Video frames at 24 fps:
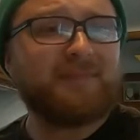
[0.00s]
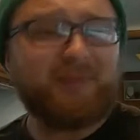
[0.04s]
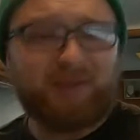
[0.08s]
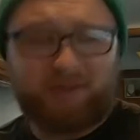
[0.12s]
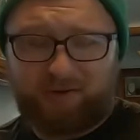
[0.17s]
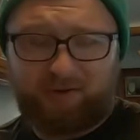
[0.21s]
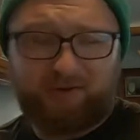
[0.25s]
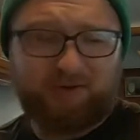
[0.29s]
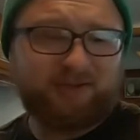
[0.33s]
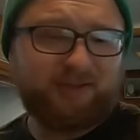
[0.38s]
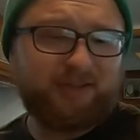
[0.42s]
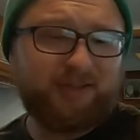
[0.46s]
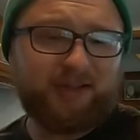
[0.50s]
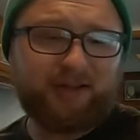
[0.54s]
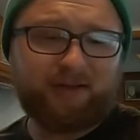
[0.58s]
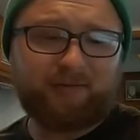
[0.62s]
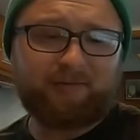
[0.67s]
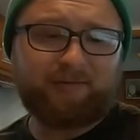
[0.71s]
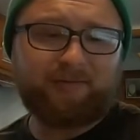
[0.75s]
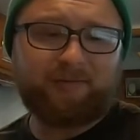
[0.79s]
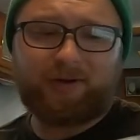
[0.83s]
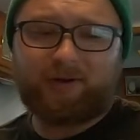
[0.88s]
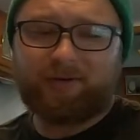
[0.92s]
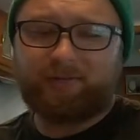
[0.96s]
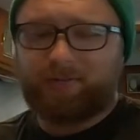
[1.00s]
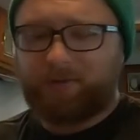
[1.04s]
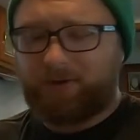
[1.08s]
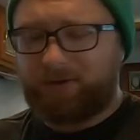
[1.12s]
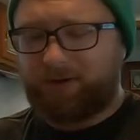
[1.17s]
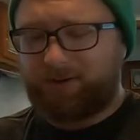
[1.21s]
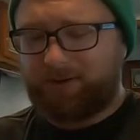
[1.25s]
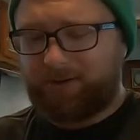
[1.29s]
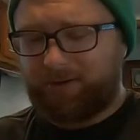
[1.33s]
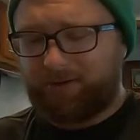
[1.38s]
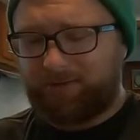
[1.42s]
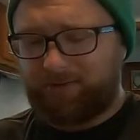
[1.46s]
You can take and run one
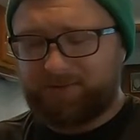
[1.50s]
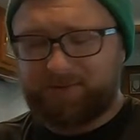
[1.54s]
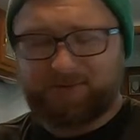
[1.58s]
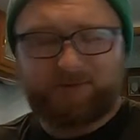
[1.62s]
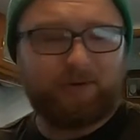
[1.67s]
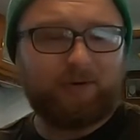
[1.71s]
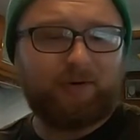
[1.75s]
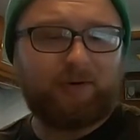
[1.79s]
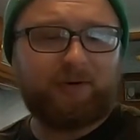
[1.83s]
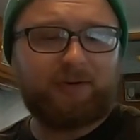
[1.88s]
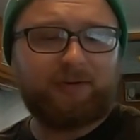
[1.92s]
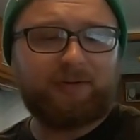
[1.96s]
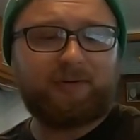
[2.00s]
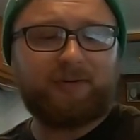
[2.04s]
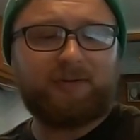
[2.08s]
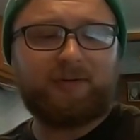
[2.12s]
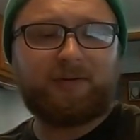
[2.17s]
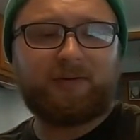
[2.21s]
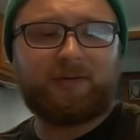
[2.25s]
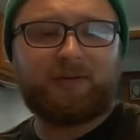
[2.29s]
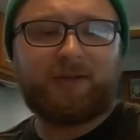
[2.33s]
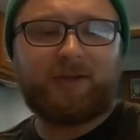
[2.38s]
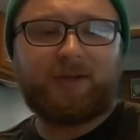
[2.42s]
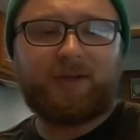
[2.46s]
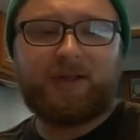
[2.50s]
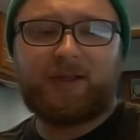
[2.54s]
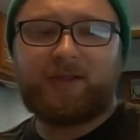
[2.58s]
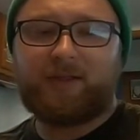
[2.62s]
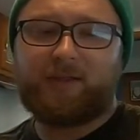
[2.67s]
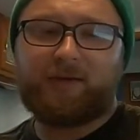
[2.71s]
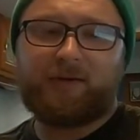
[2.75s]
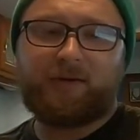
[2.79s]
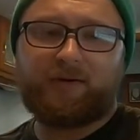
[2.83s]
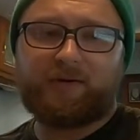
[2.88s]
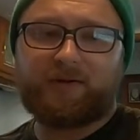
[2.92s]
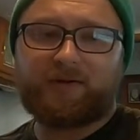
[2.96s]
of those on
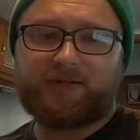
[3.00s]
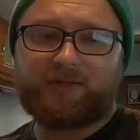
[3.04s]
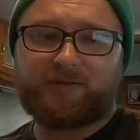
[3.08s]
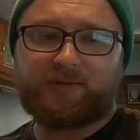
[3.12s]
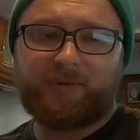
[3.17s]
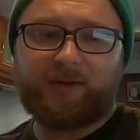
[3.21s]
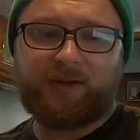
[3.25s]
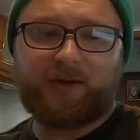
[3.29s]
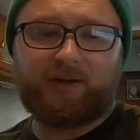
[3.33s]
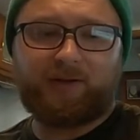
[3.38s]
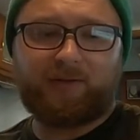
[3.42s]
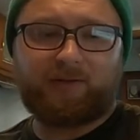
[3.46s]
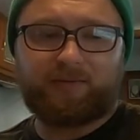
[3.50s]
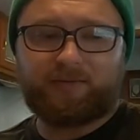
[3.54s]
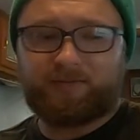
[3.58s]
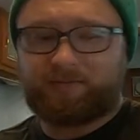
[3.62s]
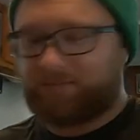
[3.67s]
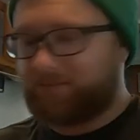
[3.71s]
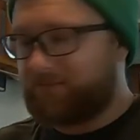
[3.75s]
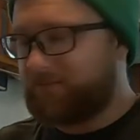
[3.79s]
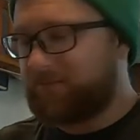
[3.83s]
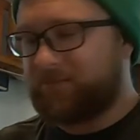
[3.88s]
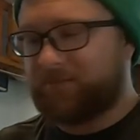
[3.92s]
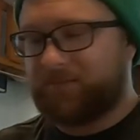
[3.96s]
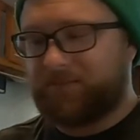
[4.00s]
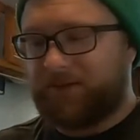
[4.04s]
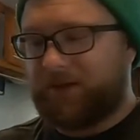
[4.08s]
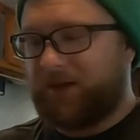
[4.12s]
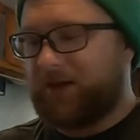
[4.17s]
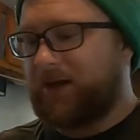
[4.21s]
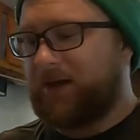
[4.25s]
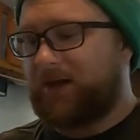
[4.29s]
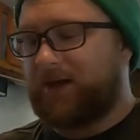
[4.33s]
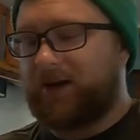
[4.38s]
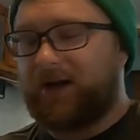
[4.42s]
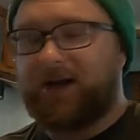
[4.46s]
the hook as well,
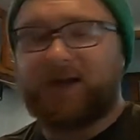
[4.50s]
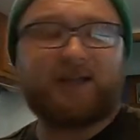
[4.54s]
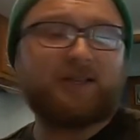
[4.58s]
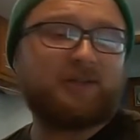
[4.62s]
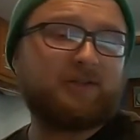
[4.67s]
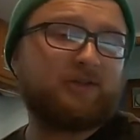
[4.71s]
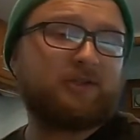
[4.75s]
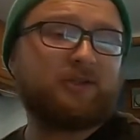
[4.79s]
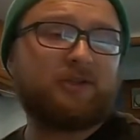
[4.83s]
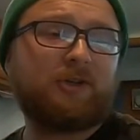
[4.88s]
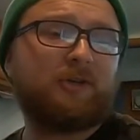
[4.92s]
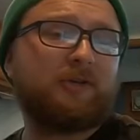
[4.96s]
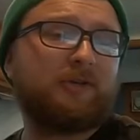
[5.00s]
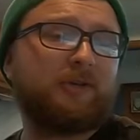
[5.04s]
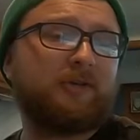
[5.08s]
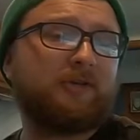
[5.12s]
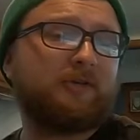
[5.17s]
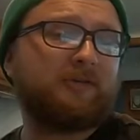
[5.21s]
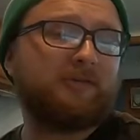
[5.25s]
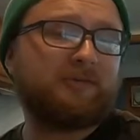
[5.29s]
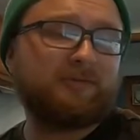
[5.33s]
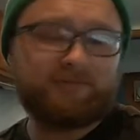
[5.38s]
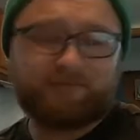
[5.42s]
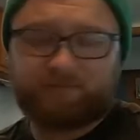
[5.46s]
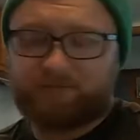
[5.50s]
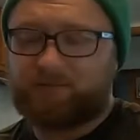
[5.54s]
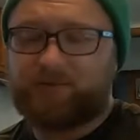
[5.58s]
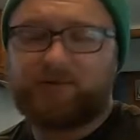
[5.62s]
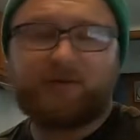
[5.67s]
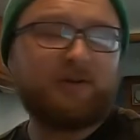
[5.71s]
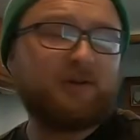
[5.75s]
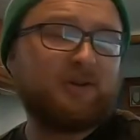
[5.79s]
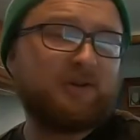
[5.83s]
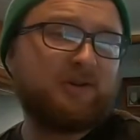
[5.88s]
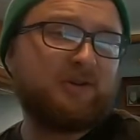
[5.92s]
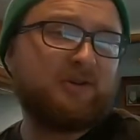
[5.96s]
and I can show you
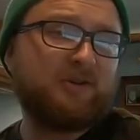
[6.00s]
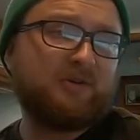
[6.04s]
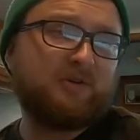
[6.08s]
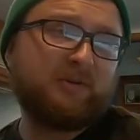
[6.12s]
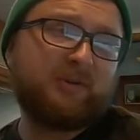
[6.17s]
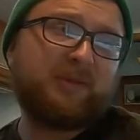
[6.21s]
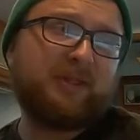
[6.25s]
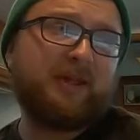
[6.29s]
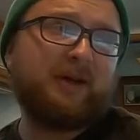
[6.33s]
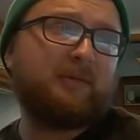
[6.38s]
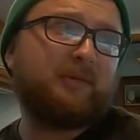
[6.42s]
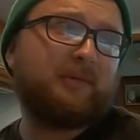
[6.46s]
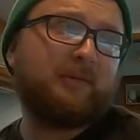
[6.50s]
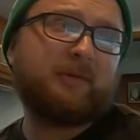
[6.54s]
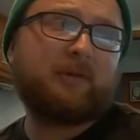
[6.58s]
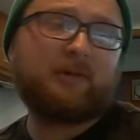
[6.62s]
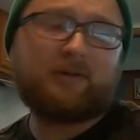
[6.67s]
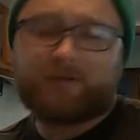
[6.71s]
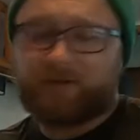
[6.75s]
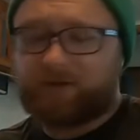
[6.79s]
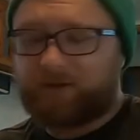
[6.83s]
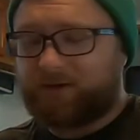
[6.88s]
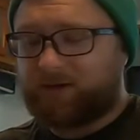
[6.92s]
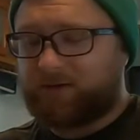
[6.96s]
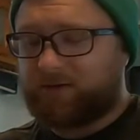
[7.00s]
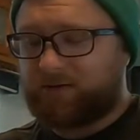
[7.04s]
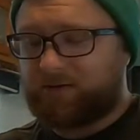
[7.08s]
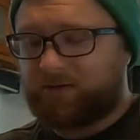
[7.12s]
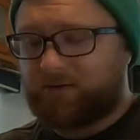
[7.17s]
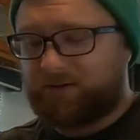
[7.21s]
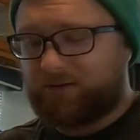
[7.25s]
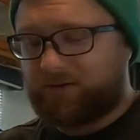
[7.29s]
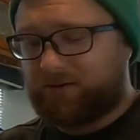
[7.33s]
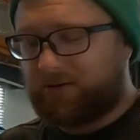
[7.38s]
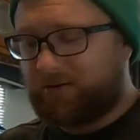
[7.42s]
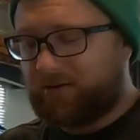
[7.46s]
what that would look like
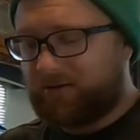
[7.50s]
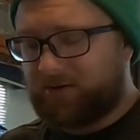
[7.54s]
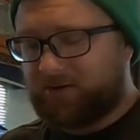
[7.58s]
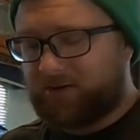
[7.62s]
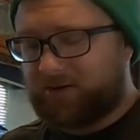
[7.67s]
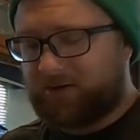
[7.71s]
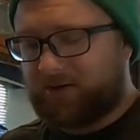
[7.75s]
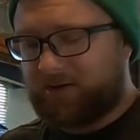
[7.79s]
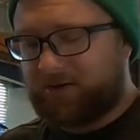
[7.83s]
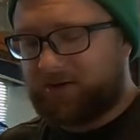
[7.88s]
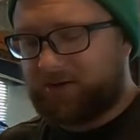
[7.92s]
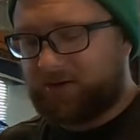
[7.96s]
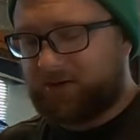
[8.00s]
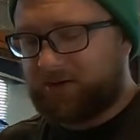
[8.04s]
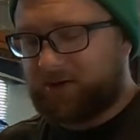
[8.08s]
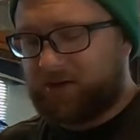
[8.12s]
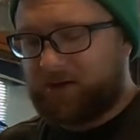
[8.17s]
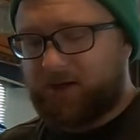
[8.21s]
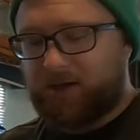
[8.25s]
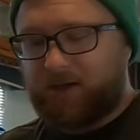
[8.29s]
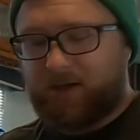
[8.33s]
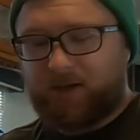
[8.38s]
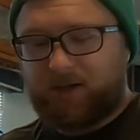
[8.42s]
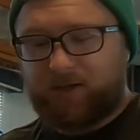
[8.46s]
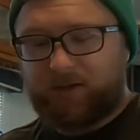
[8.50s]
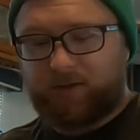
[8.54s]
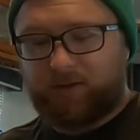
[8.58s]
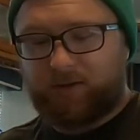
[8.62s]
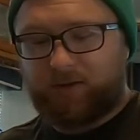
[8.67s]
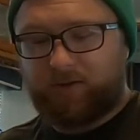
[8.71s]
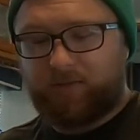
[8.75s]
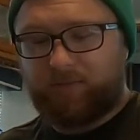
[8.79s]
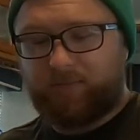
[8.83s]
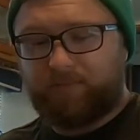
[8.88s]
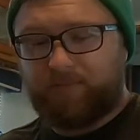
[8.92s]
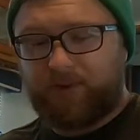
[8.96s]
on the hook. So
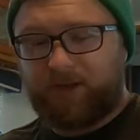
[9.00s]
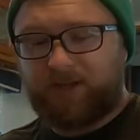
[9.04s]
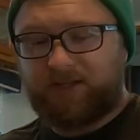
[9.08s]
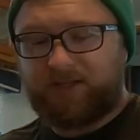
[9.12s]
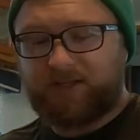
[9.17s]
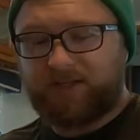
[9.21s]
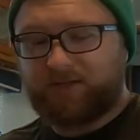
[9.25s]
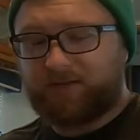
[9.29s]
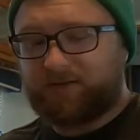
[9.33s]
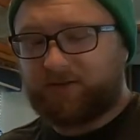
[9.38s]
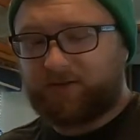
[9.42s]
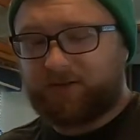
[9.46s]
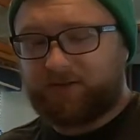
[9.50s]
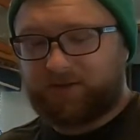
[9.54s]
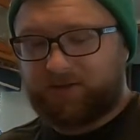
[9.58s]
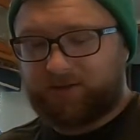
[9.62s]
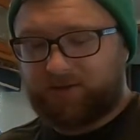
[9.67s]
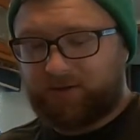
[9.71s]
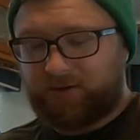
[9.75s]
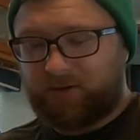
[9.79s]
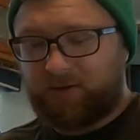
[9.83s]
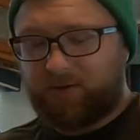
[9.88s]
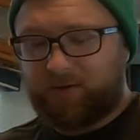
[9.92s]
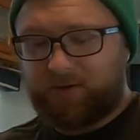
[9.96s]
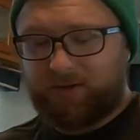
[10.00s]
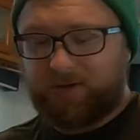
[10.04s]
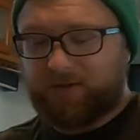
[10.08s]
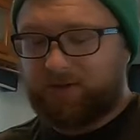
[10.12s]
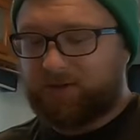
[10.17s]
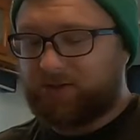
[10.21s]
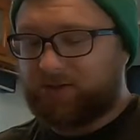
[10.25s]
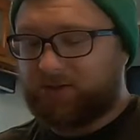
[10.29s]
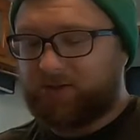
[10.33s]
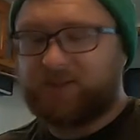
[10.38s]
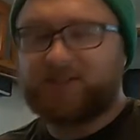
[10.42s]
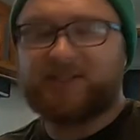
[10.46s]
you'd basically do it
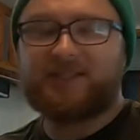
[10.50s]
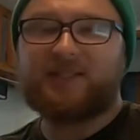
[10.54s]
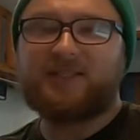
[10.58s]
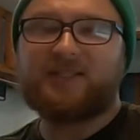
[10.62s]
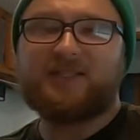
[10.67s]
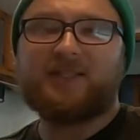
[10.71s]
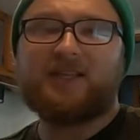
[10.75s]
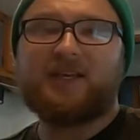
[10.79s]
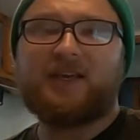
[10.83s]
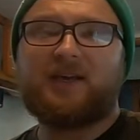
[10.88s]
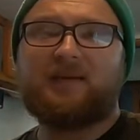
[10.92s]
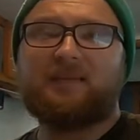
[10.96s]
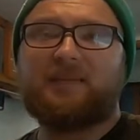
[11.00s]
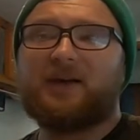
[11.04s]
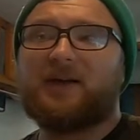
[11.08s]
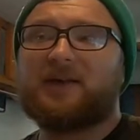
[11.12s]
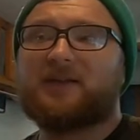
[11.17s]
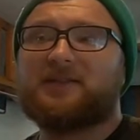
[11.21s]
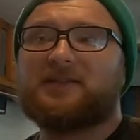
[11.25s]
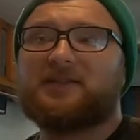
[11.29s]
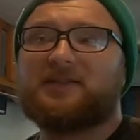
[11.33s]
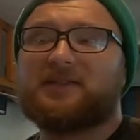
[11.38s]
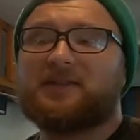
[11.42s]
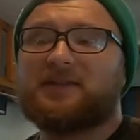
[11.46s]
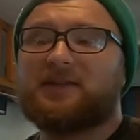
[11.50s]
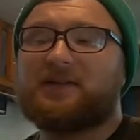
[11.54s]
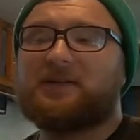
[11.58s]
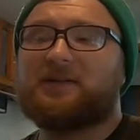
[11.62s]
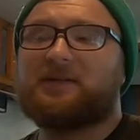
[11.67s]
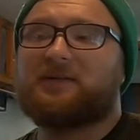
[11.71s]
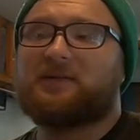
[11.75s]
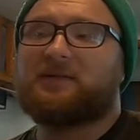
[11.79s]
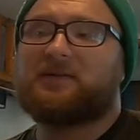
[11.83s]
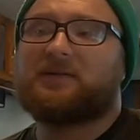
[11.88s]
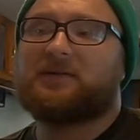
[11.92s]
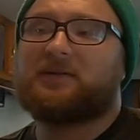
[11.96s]
just the same as
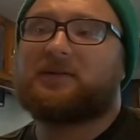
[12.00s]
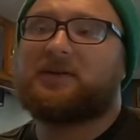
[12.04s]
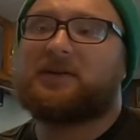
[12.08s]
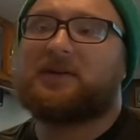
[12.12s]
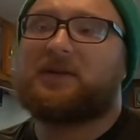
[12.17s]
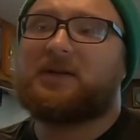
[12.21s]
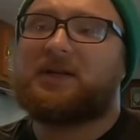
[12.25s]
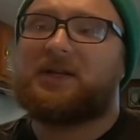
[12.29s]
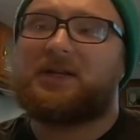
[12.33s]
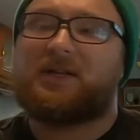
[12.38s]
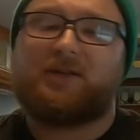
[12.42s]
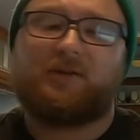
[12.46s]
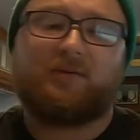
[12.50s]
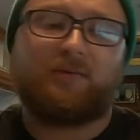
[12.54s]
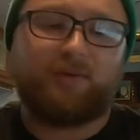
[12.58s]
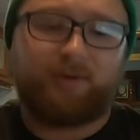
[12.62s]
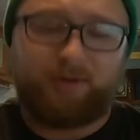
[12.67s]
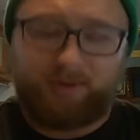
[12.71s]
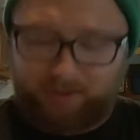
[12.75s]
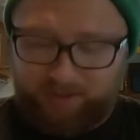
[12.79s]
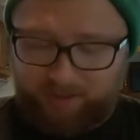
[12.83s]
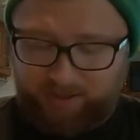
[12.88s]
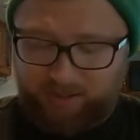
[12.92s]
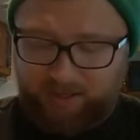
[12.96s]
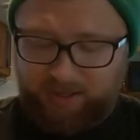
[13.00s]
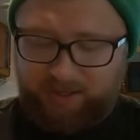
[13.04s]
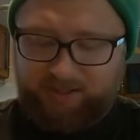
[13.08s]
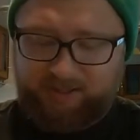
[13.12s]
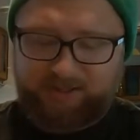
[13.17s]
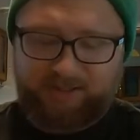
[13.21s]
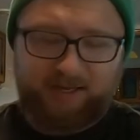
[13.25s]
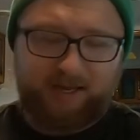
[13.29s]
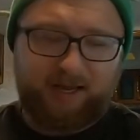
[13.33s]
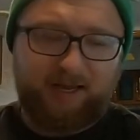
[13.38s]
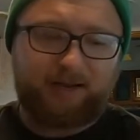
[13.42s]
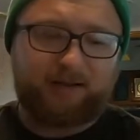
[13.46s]
you would an egg
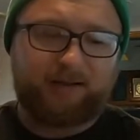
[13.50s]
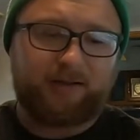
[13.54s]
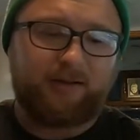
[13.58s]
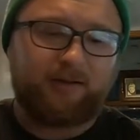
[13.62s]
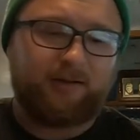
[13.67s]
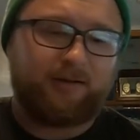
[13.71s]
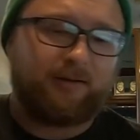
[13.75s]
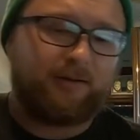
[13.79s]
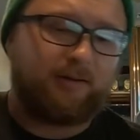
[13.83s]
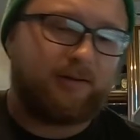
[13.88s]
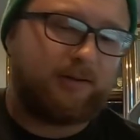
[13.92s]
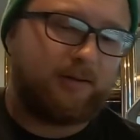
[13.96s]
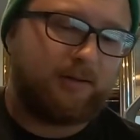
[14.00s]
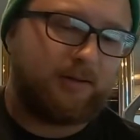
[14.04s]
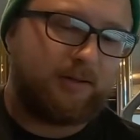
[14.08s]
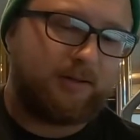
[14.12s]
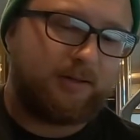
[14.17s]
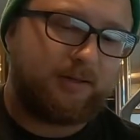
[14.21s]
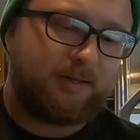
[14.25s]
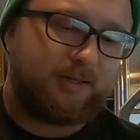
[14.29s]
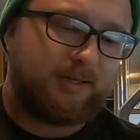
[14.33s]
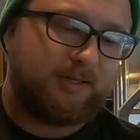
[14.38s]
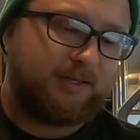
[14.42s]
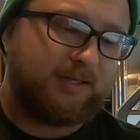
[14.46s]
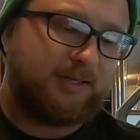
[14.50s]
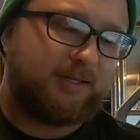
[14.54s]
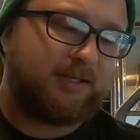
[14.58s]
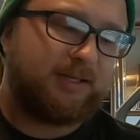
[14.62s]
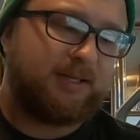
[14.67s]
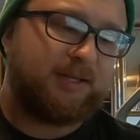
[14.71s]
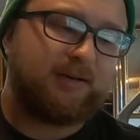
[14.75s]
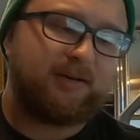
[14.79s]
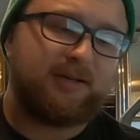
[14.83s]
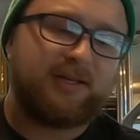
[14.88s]
sac, because this here